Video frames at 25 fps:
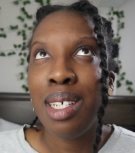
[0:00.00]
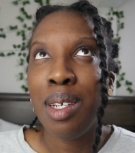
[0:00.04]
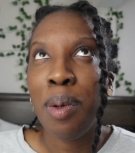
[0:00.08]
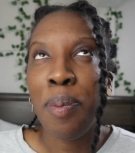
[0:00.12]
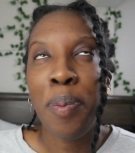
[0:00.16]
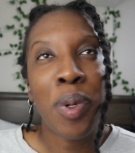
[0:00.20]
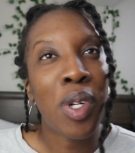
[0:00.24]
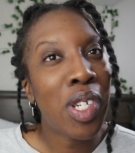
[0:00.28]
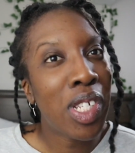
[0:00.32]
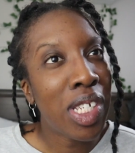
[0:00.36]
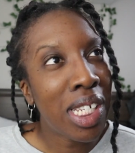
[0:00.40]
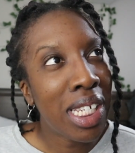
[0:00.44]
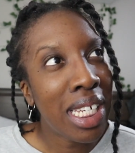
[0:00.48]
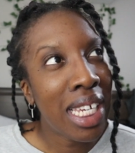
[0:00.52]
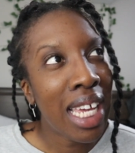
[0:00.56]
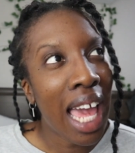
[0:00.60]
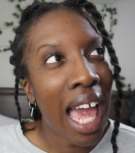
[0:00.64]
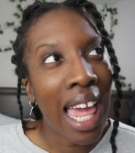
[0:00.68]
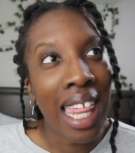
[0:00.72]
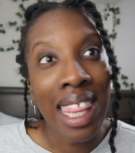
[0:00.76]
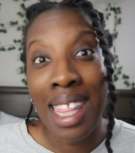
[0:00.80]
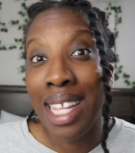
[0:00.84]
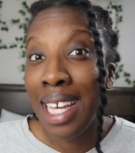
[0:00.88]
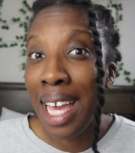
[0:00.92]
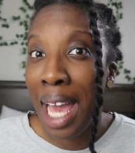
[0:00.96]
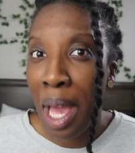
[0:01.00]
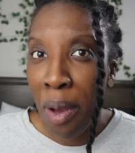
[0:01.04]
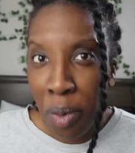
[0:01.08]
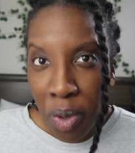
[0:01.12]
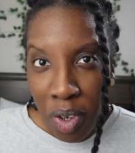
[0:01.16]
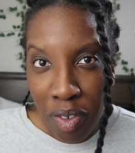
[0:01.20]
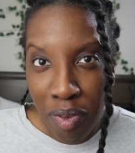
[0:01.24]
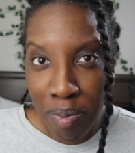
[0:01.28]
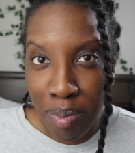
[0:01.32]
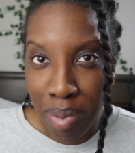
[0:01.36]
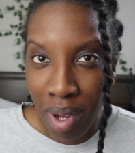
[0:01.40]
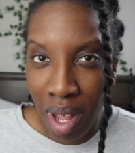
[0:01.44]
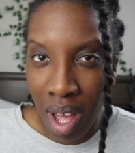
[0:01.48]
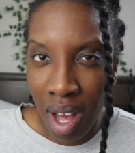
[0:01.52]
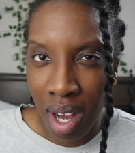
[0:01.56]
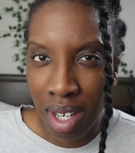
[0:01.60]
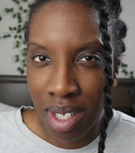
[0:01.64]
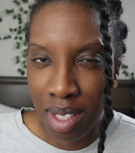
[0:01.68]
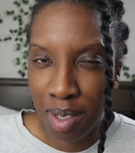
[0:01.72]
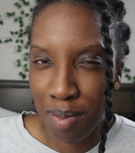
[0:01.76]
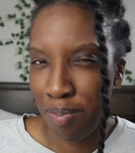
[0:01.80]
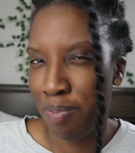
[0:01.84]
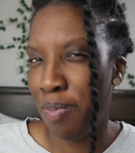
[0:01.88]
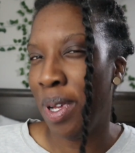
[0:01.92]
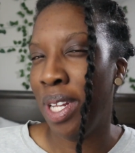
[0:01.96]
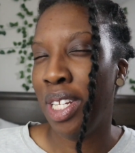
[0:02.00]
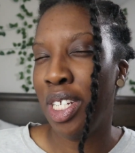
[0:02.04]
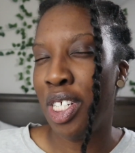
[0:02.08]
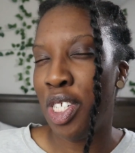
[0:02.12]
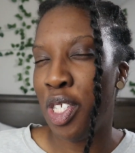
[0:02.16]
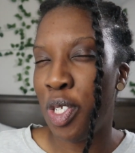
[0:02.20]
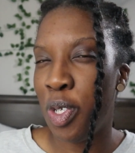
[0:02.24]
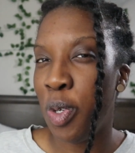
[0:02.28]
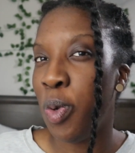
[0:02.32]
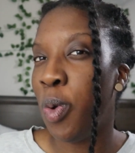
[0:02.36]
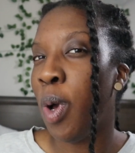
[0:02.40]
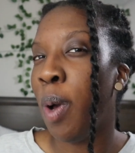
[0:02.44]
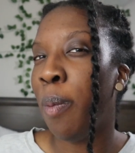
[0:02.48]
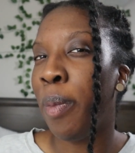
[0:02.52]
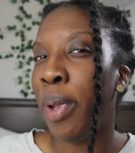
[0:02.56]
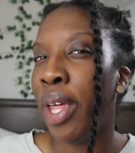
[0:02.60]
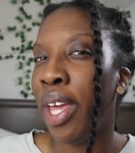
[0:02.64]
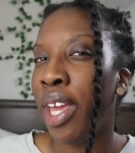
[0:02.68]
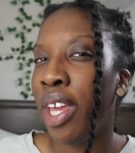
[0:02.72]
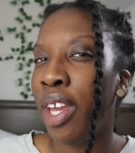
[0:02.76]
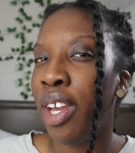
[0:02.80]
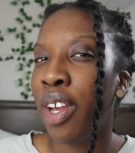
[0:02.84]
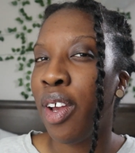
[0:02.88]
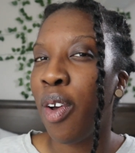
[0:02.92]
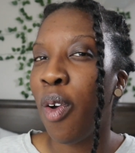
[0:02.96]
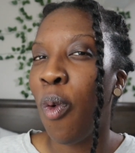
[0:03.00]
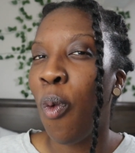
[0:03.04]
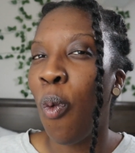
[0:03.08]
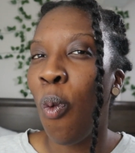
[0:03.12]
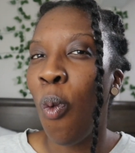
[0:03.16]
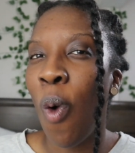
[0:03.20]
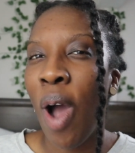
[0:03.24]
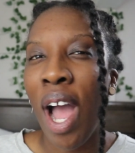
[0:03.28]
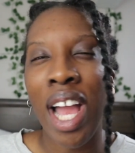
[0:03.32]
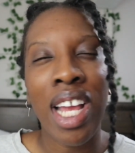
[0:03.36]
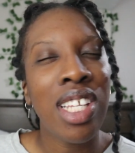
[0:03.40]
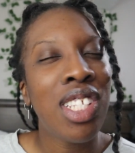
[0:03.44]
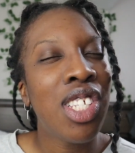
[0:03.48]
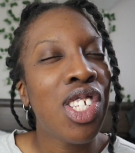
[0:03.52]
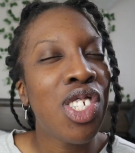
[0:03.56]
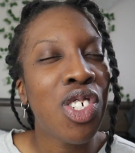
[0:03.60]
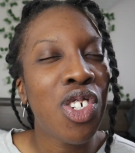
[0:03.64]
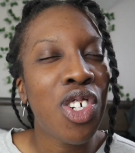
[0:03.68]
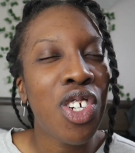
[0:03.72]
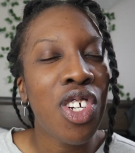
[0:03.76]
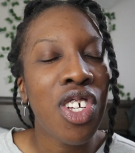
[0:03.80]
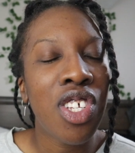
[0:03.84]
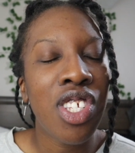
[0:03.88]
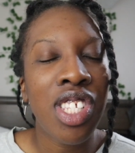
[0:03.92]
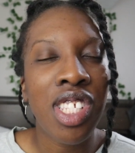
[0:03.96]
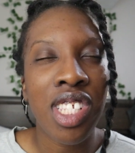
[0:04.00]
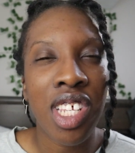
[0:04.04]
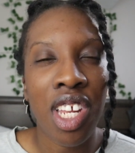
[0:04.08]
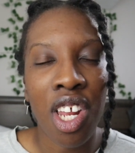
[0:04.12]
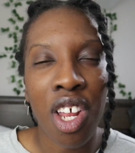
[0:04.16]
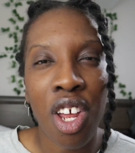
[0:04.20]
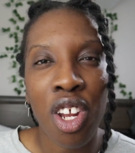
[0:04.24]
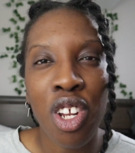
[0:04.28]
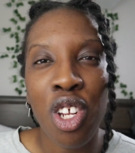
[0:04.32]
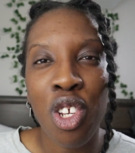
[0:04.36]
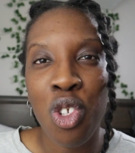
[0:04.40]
Personally, I think I would have blocked Bella too. I'm like, why is this girl sitting on